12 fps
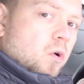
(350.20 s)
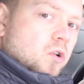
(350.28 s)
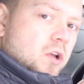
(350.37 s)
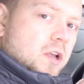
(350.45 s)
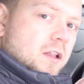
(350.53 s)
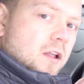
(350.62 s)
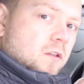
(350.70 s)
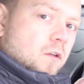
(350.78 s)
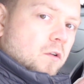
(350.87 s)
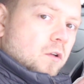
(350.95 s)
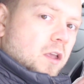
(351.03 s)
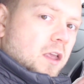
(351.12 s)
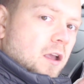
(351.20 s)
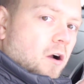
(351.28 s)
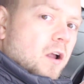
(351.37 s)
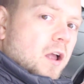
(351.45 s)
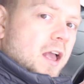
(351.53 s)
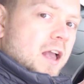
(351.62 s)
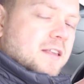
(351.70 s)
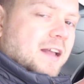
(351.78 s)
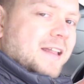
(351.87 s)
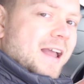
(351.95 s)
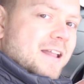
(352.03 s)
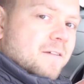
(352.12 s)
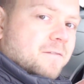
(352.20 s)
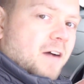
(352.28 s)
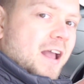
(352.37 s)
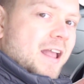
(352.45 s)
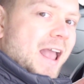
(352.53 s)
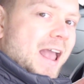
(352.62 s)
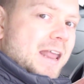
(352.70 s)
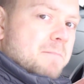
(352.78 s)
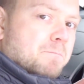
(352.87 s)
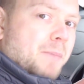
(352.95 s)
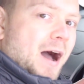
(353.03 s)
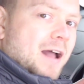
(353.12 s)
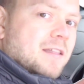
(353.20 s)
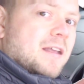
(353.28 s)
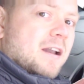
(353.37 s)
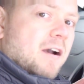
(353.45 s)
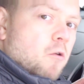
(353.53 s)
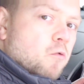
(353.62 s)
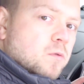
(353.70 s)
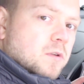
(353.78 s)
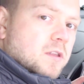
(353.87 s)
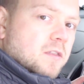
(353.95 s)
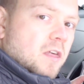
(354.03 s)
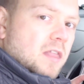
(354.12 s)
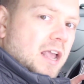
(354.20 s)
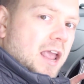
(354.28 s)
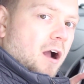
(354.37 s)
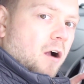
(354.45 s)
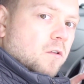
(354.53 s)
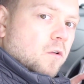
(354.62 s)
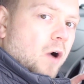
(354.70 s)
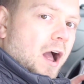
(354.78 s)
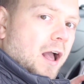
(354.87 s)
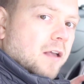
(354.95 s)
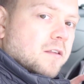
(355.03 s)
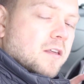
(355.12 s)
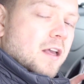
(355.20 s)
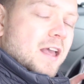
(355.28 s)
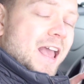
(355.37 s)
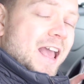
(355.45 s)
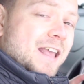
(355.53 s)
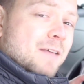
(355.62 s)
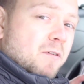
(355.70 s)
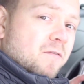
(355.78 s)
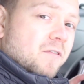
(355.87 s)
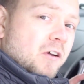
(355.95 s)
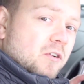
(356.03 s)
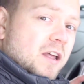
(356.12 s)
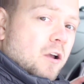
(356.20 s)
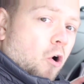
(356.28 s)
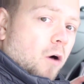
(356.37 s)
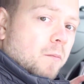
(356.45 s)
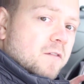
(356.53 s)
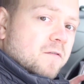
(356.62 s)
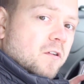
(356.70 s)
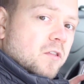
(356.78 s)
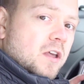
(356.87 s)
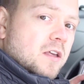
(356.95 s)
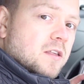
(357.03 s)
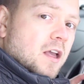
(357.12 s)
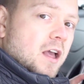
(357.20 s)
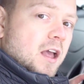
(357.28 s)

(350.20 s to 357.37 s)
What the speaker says: we're looking to do here is identify any bad grounds that the Gallardo has. It can be fairly common for these,